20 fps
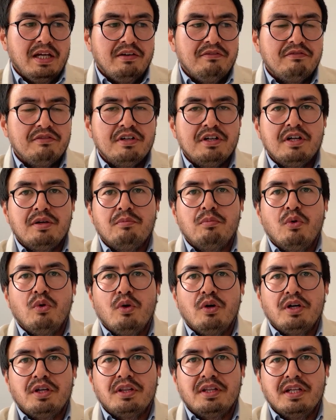every
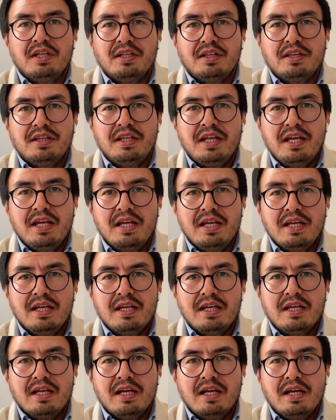report that
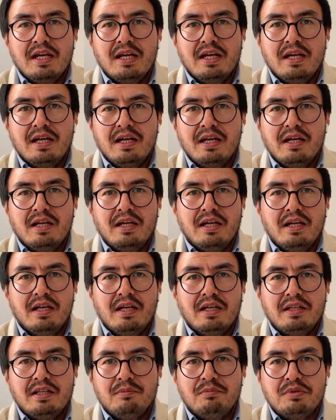they
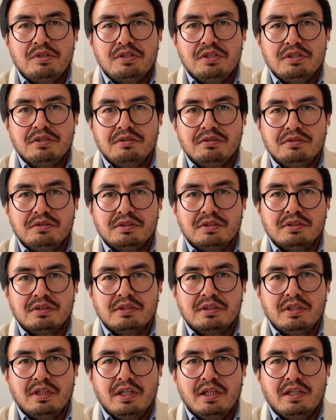
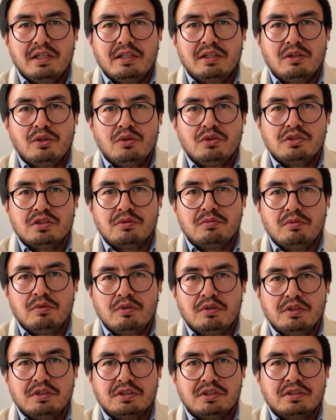produce, and those
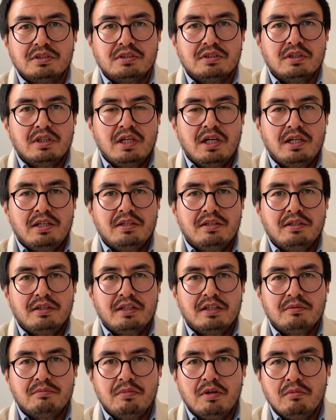reports either
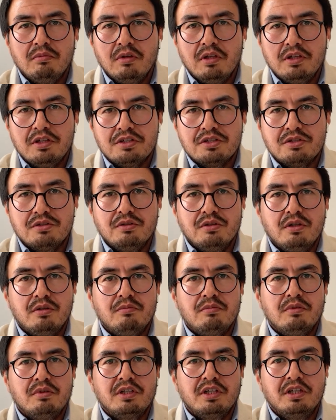get published
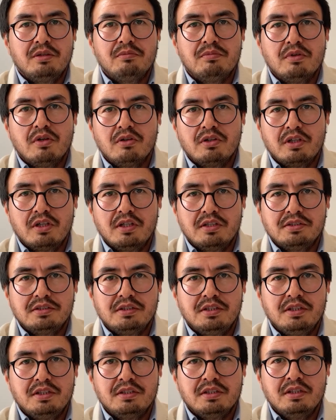or get
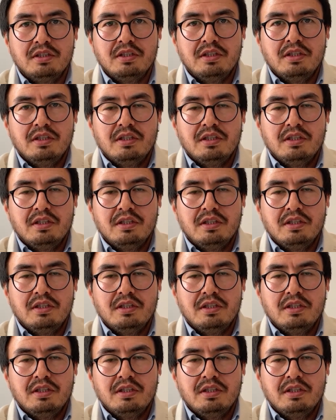broadcasted,